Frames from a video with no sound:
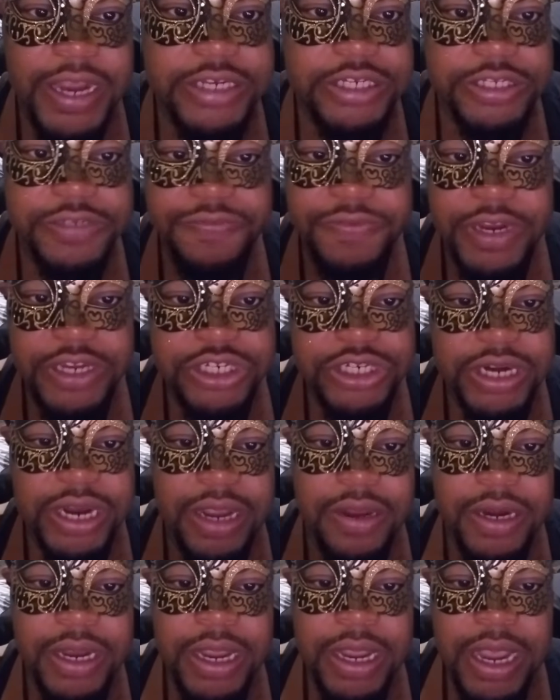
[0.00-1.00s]
flush it
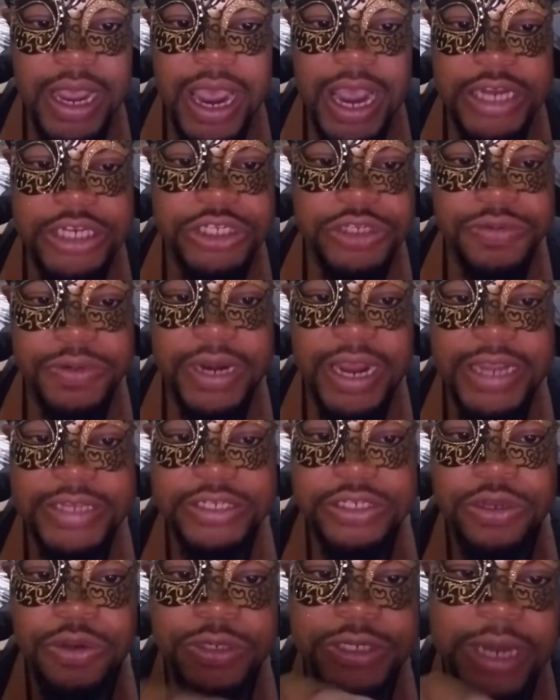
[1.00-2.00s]
out. I just realized
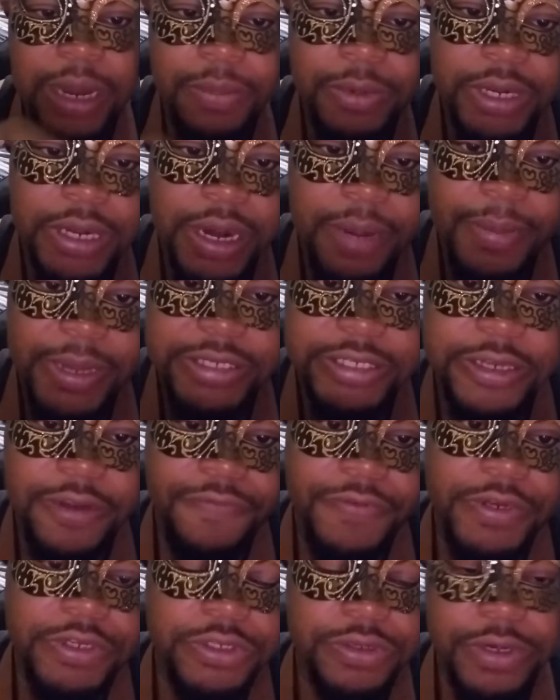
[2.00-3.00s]
this whole time I'm looking at myself
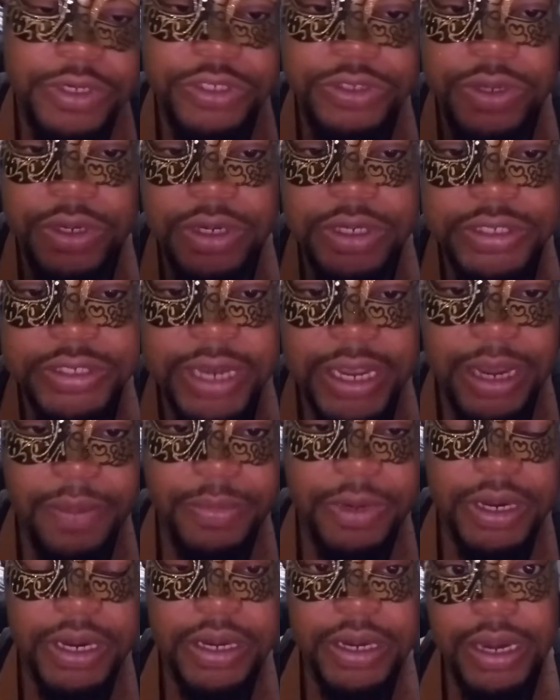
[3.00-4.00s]
at the screen, so it looks like I'm
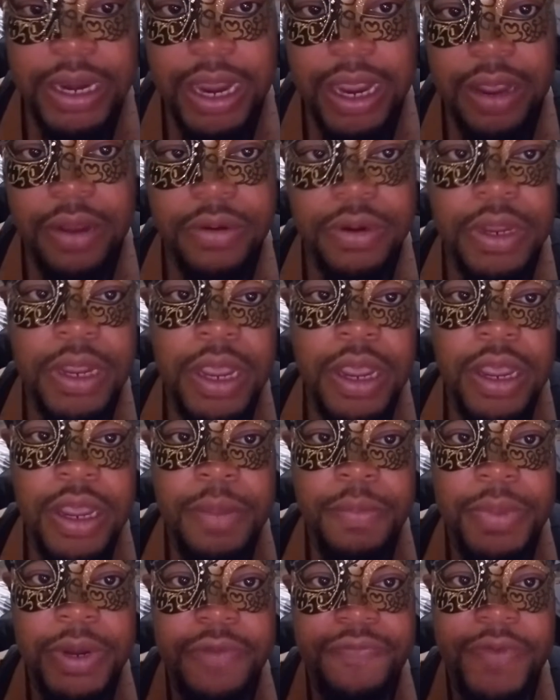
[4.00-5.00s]
looking down.
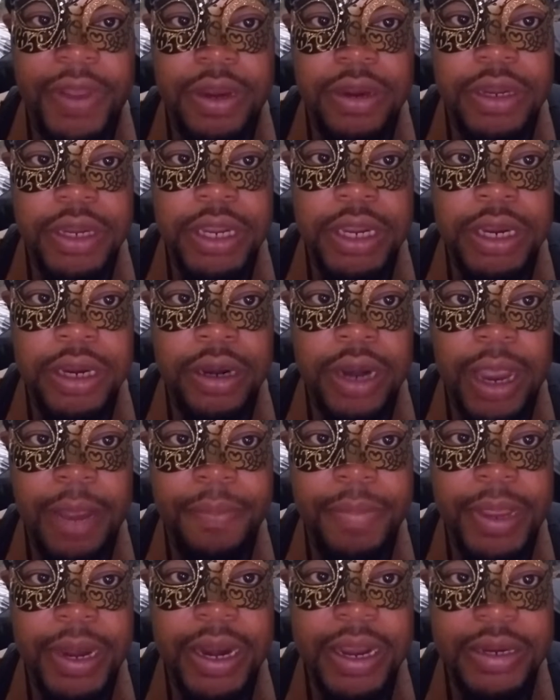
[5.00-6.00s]
But if I look here, I
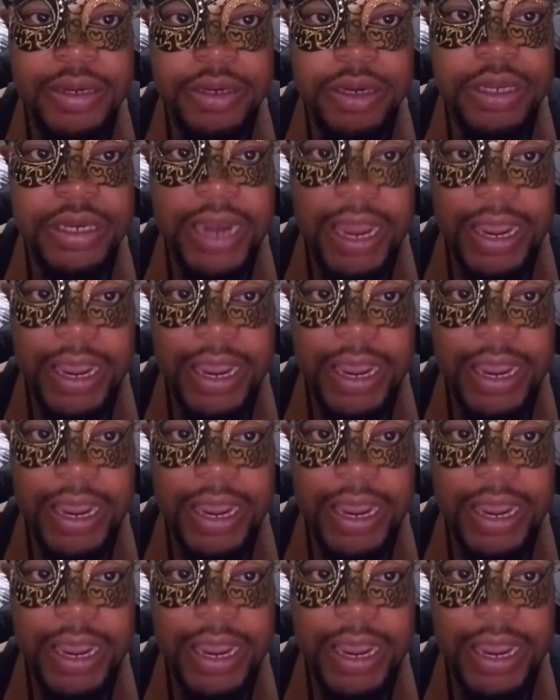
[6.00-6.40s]
bet I look like